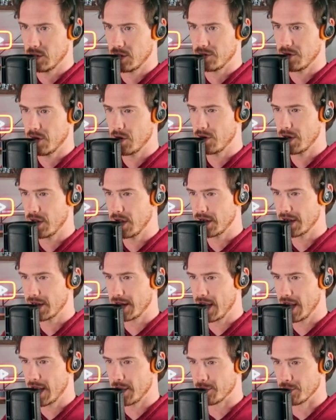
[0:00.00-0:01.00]
if only I could
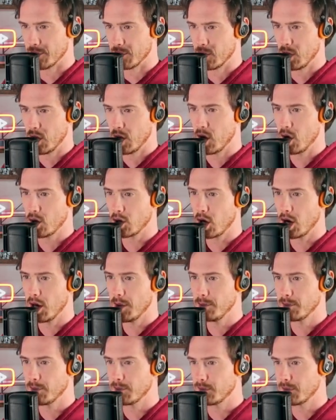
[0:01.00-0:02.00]
aim. Oh, got
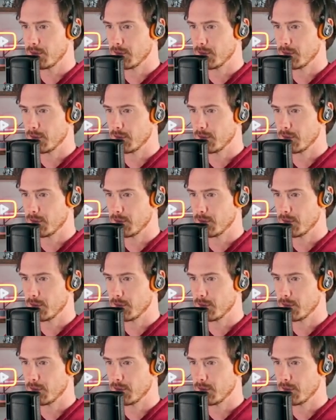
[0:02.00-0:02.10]
him.